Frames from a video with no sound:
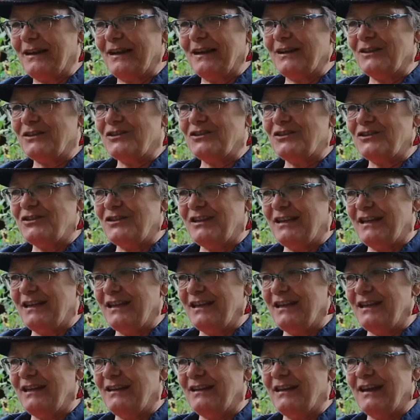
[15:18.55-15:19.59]
and
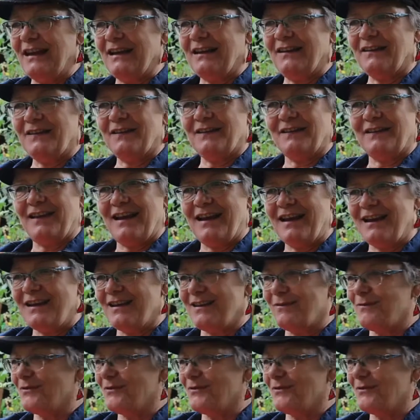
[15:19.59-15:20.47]
she let us take